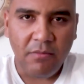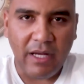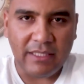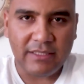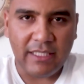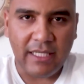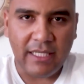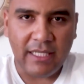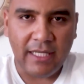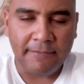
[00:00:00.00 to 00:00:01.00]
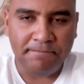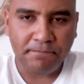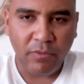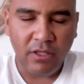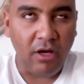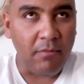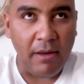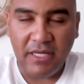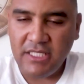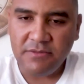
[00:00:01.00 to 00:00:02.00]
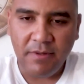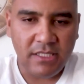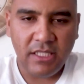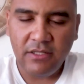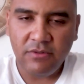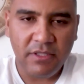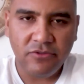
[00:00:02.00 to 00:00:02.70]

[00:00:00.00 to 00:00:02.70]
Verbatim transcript: But um, yeah, my message basically would be